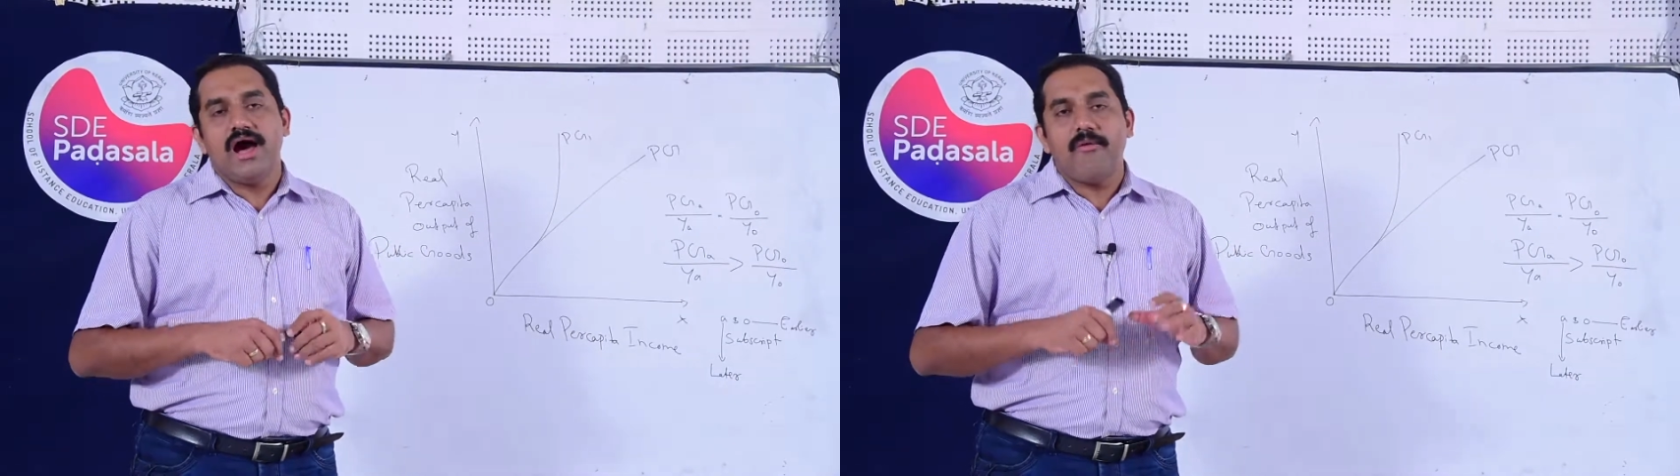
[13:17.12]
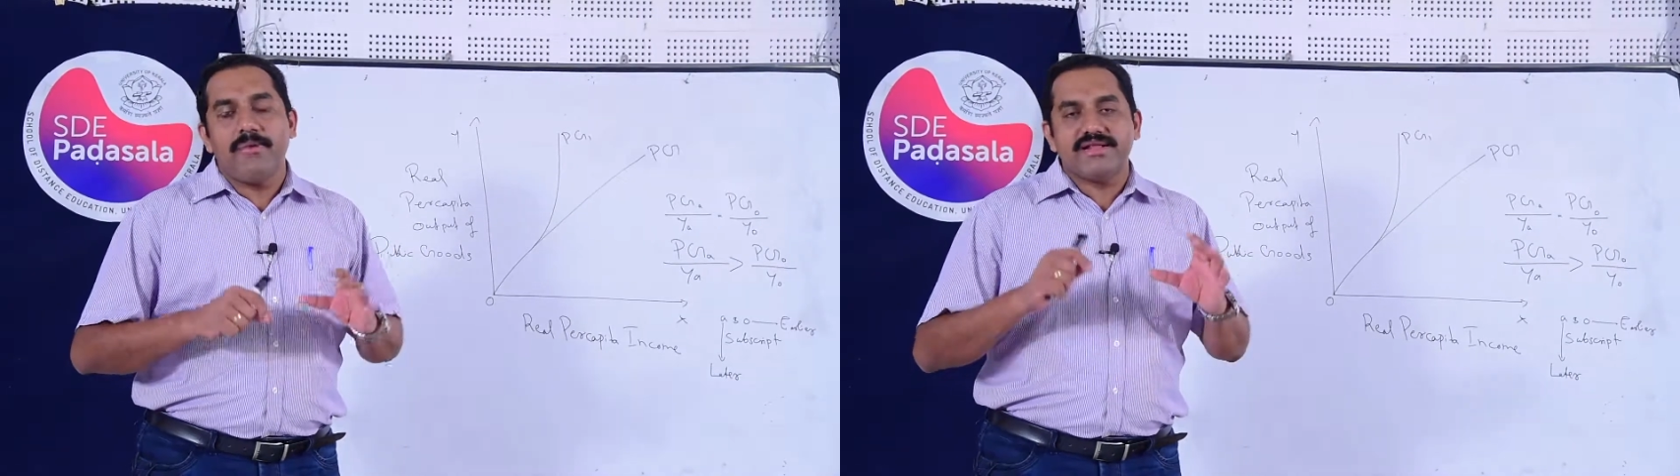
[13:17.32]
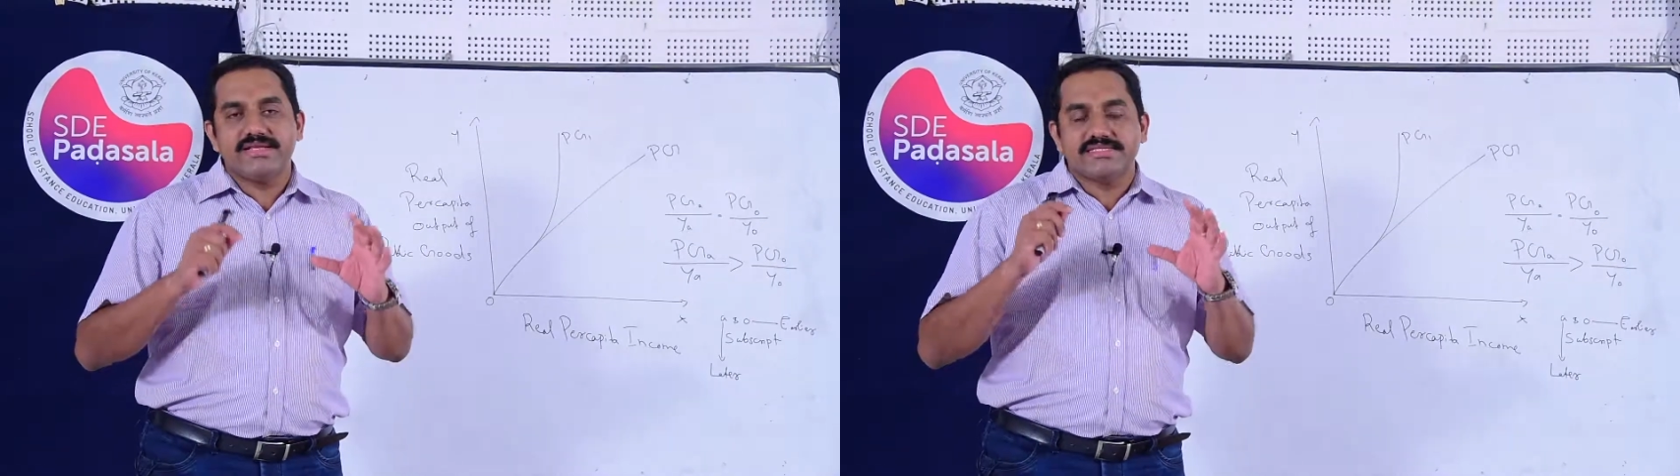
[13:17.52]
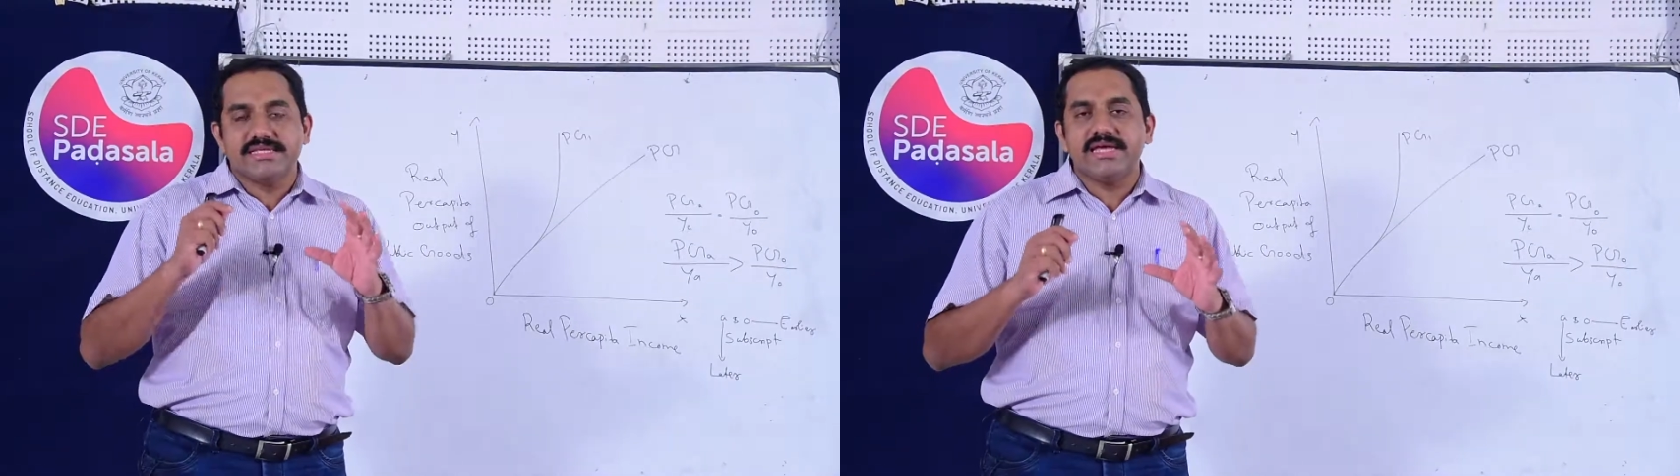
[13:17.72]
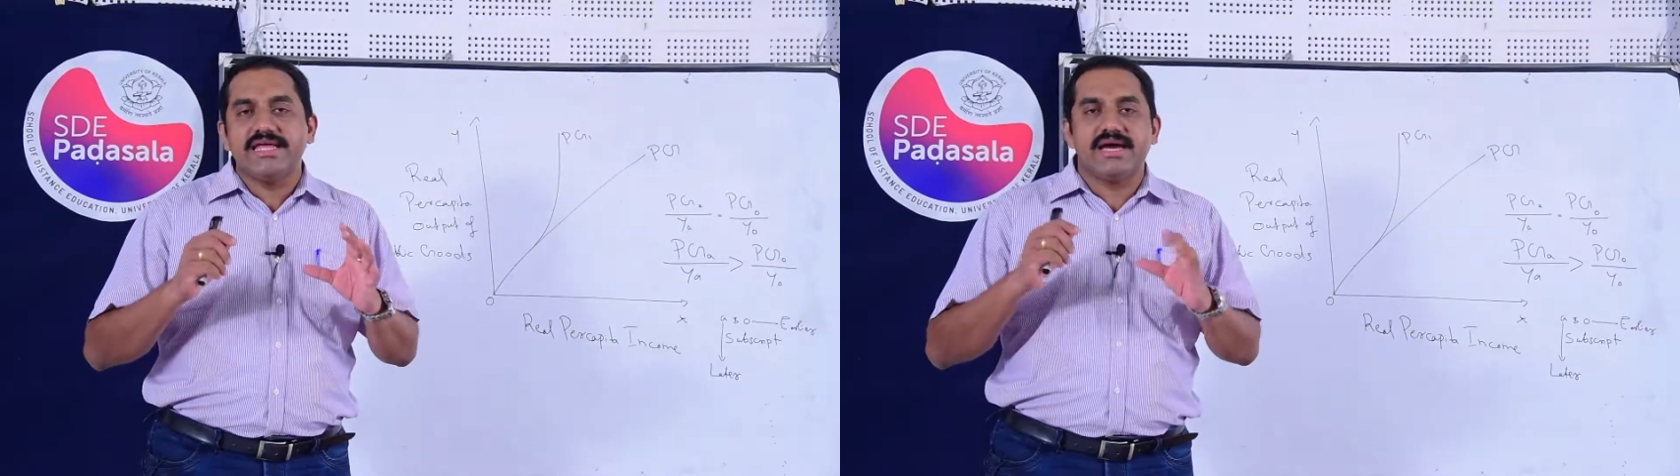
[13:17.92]
but this
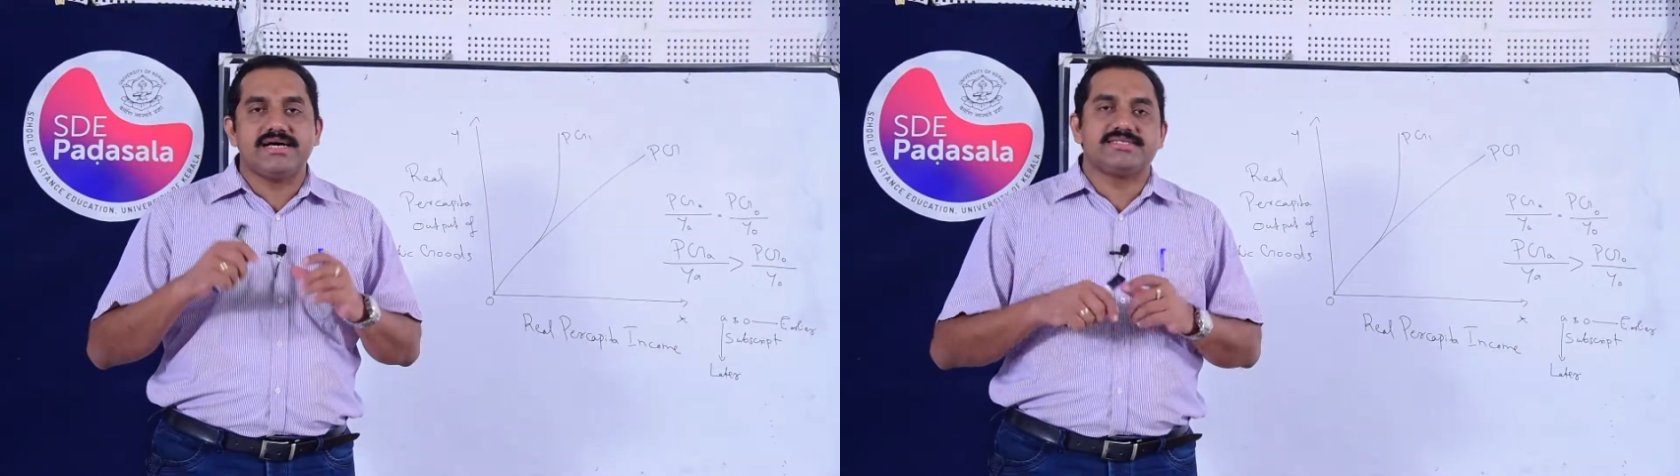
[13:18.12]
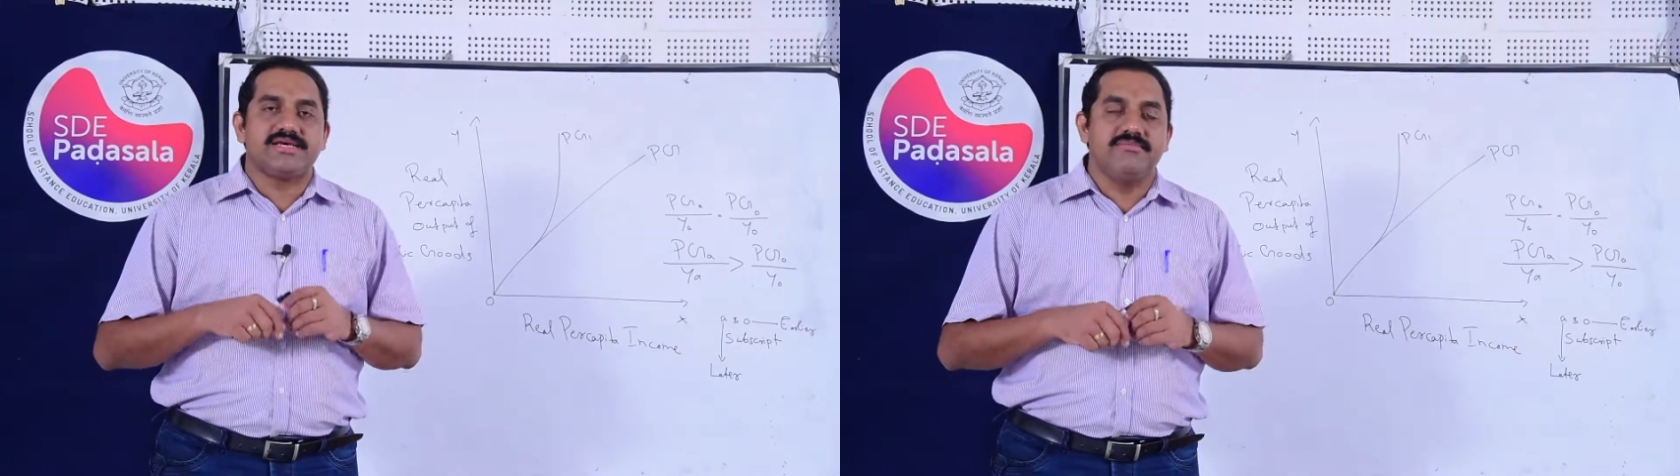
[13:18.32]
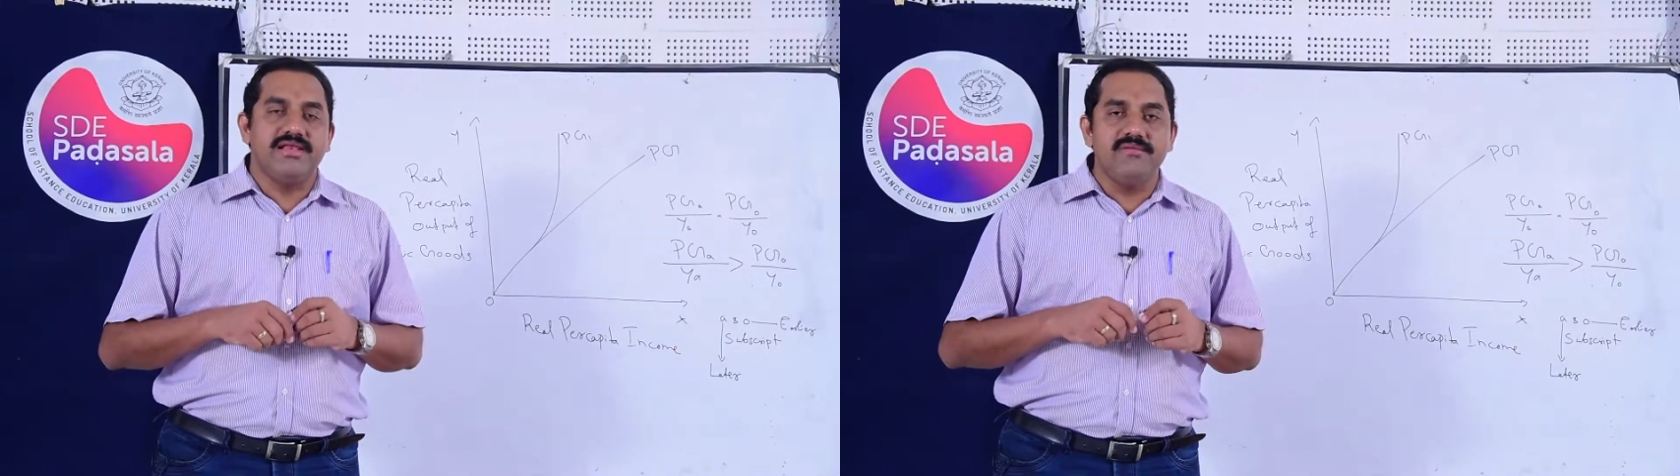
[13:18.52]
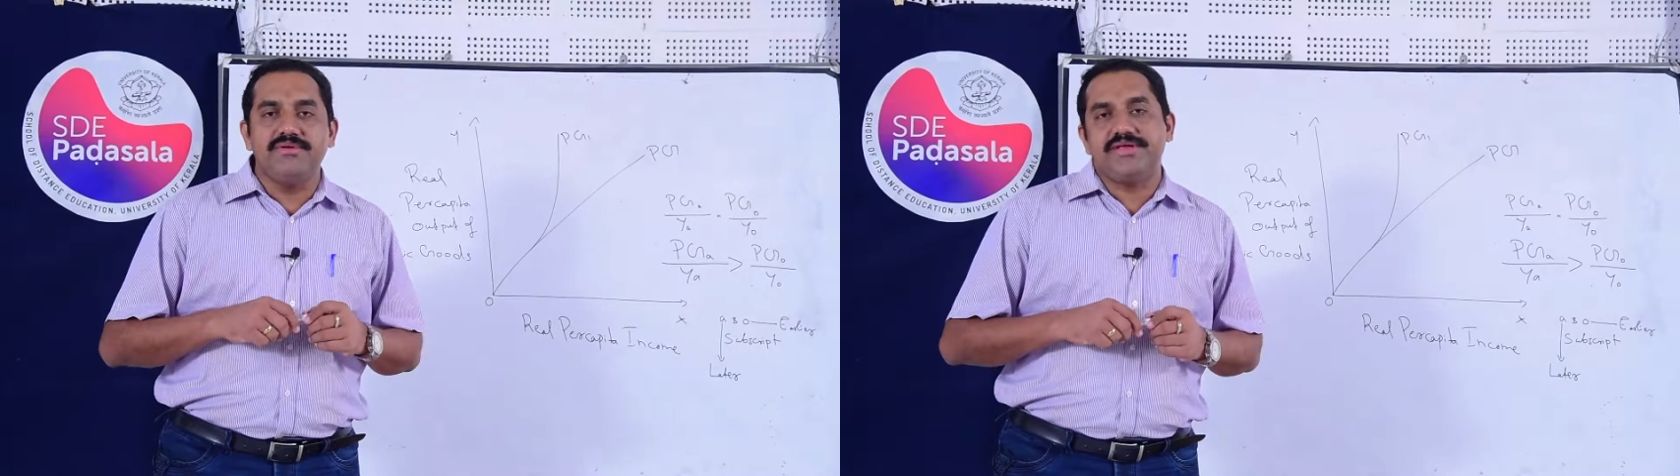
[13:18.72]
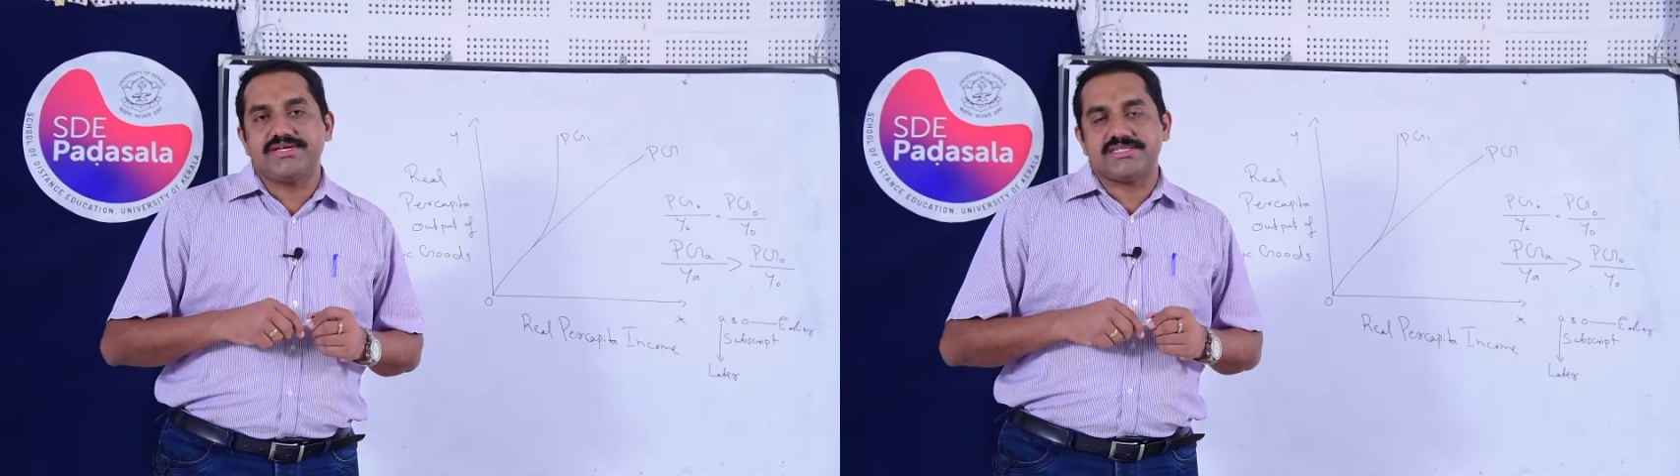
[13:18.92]
theory has some
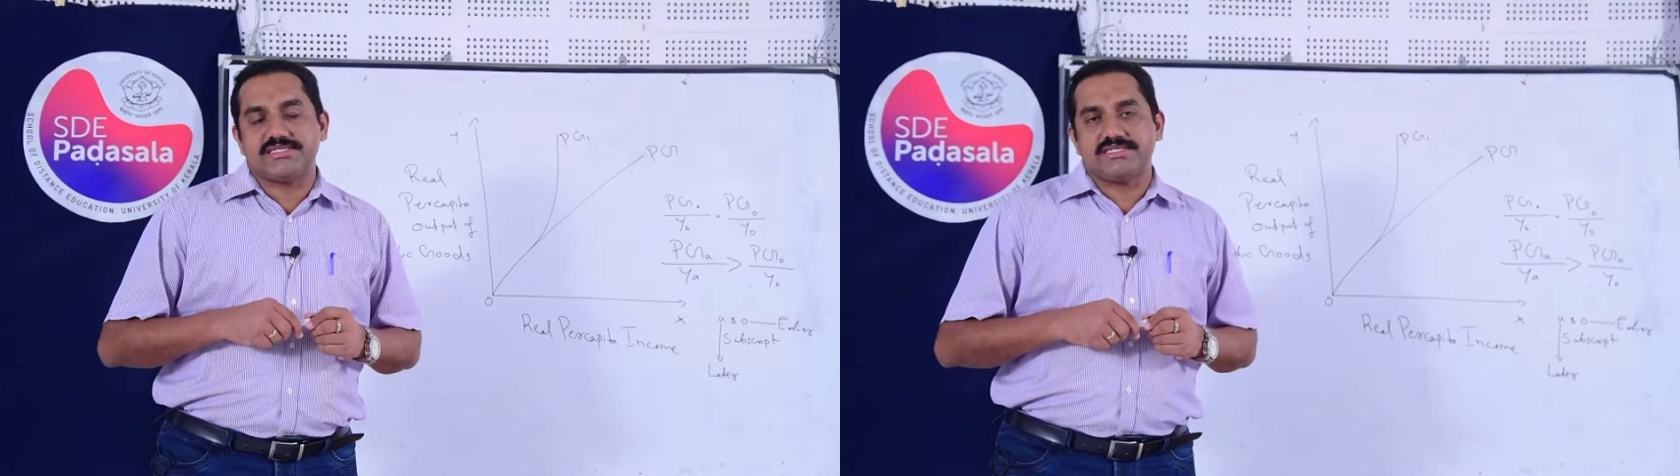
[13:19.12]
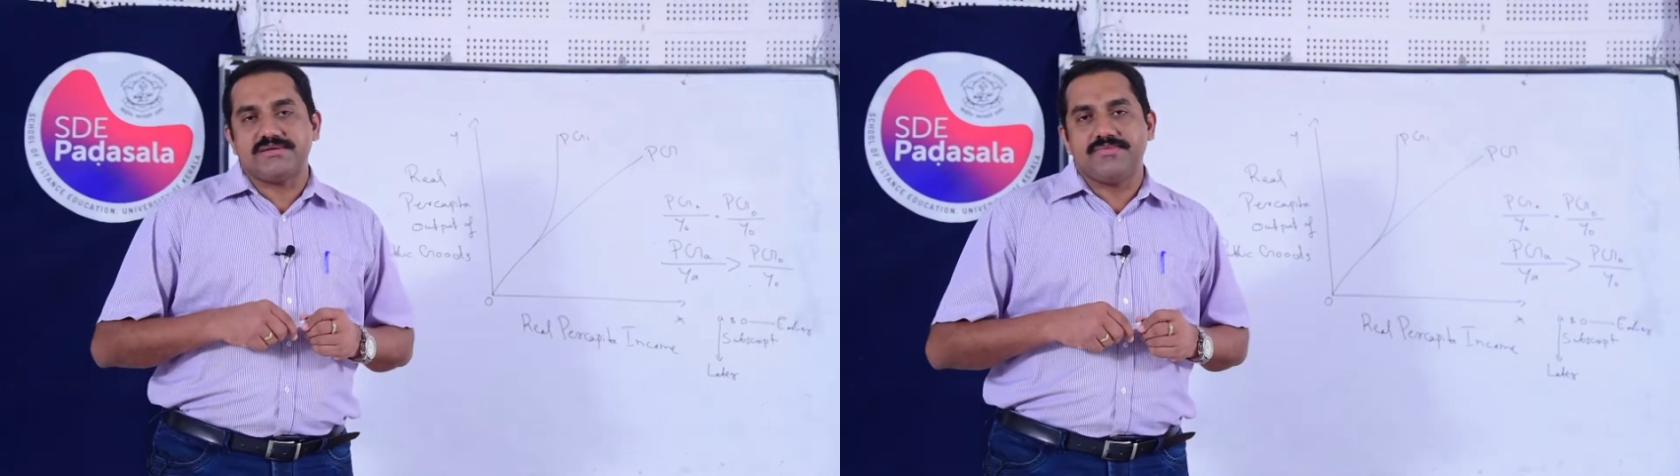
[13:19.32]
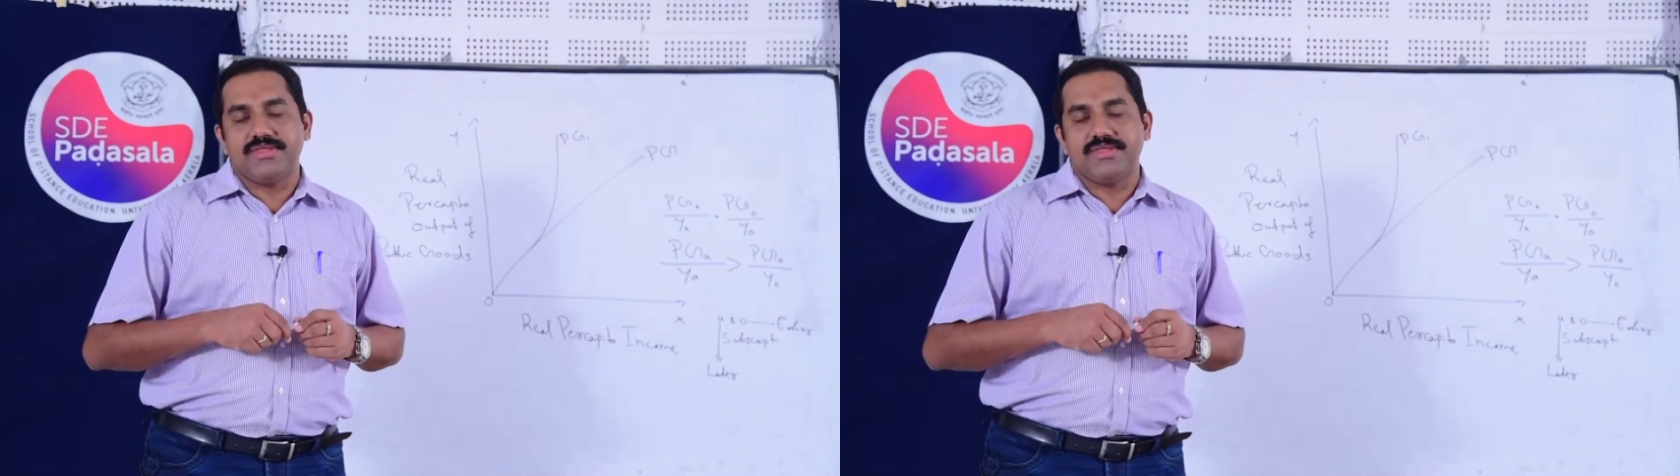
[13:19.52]
limitations.